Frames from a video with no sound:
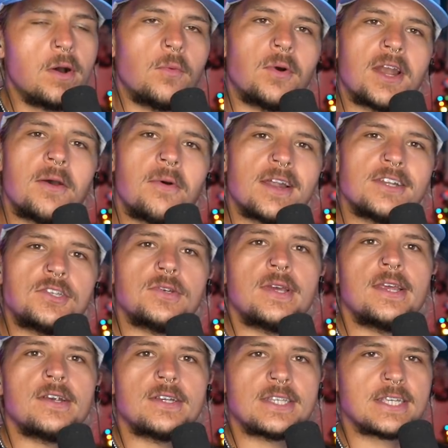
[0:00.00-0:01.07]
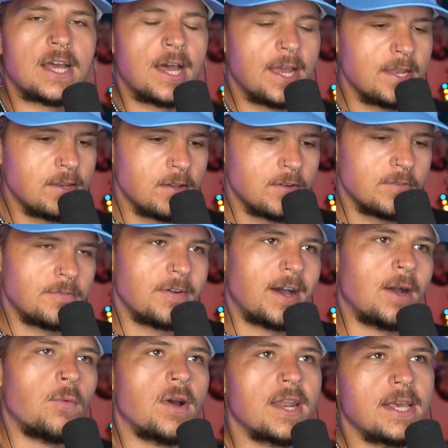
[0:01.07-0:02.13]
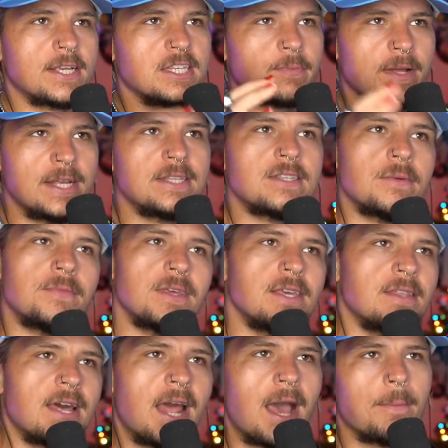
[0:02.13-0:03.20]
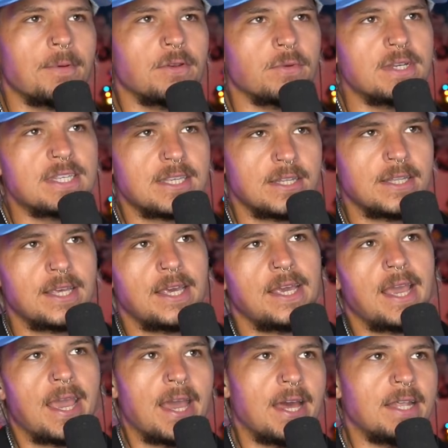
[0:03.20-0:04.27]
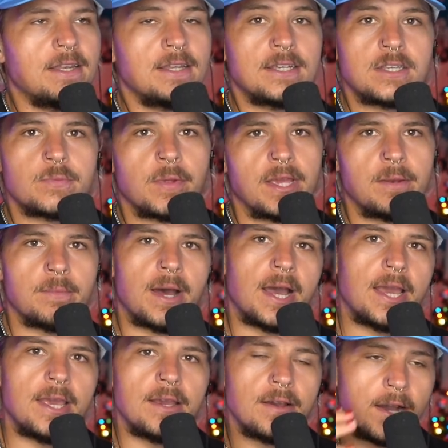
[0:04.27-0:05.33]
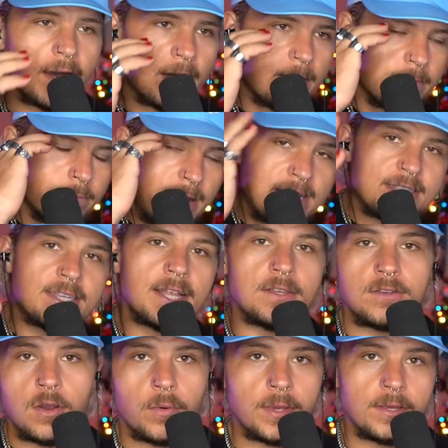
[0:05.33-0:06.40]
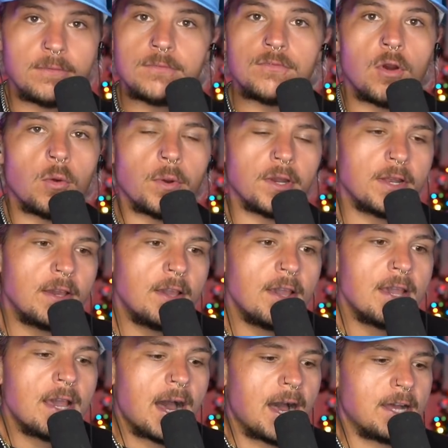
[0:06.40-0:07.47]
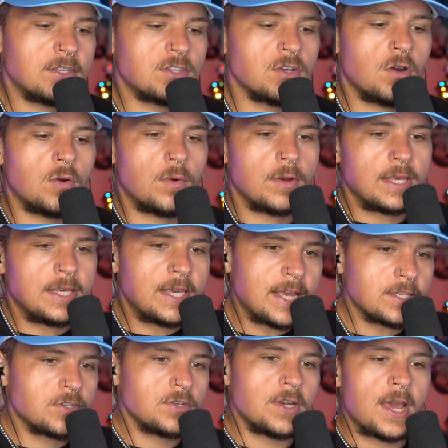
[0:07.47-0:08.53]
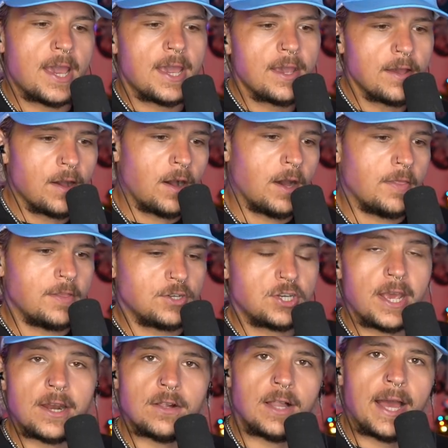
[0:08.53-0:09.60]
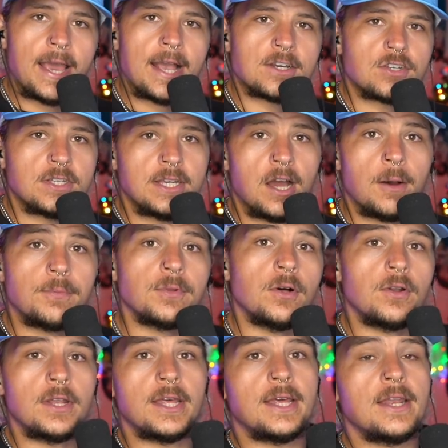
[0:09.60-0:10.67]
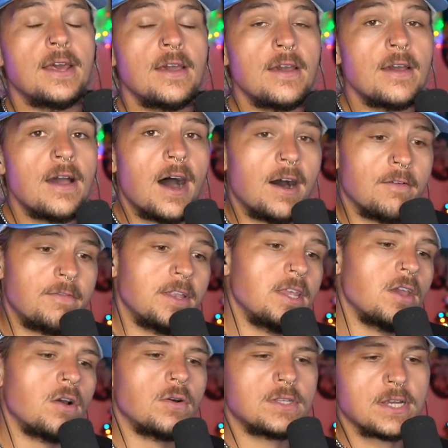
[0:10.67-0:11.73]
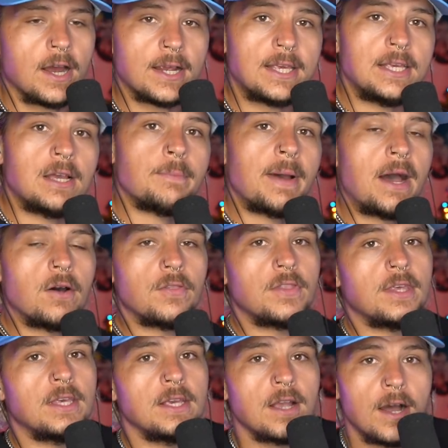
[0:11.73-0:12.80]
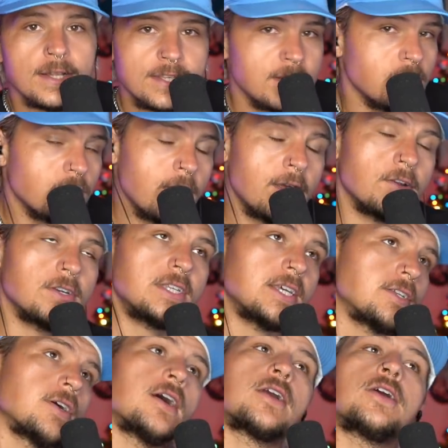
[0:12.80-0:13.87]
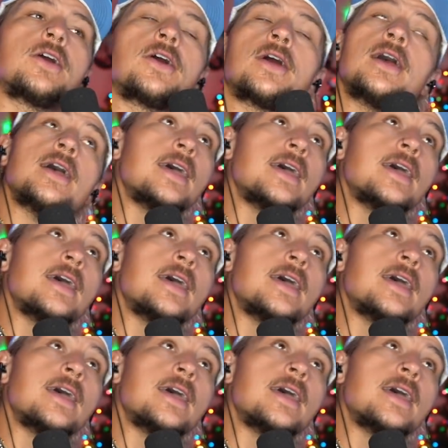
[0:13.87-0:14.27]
what I want to do here is kind of, I want to explain something that happened recently and explain my uh, mindset going forward. Uh, so yesterday on the channel, I actually uploaded a video talking about the content creator, TikToker,